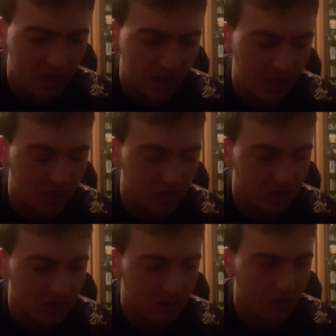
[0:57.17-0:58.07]

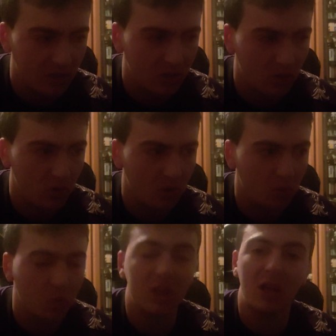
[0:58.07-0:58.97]
And
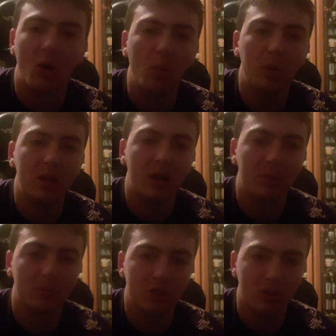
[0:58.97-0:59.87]
when they open
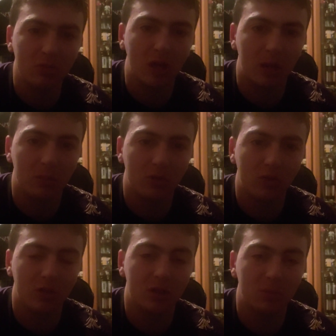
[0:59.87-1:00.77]
up showtimes
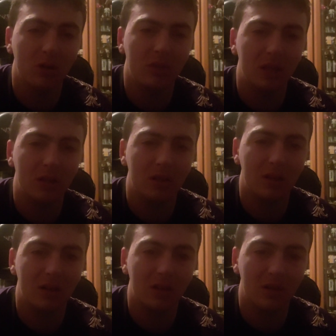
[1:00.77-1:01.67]
for this movie,
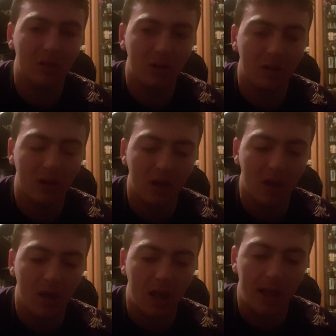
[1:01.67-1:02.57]

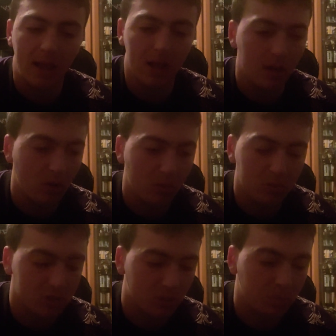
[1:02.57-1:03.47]
it
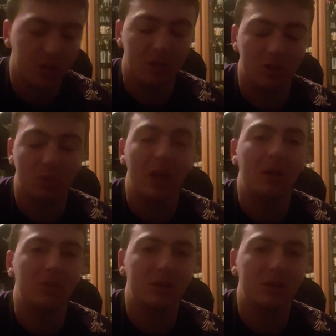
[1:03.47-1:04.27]
almost completely sold out,